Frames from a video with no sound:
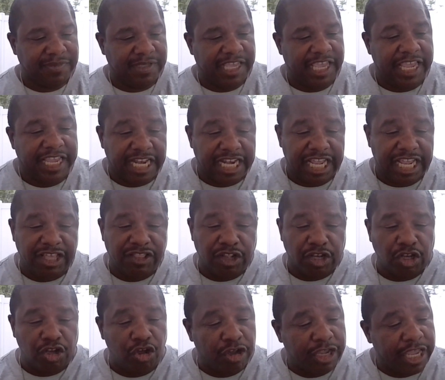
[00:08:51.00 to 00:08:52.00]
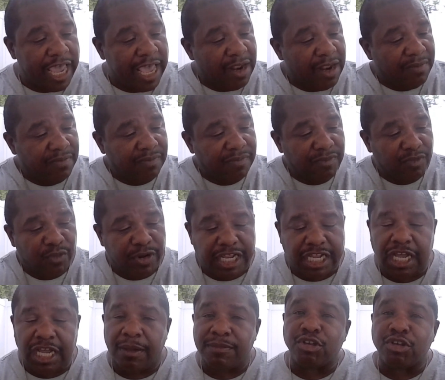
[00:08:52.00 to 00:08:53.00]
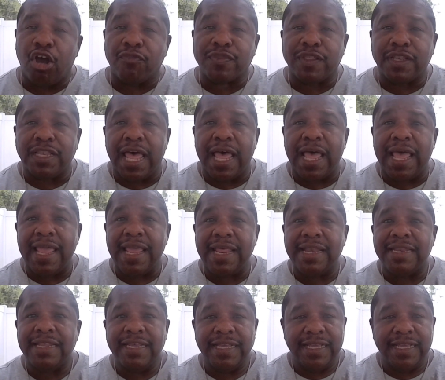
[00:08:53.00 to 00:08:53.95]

He can either look at him when he comes off the line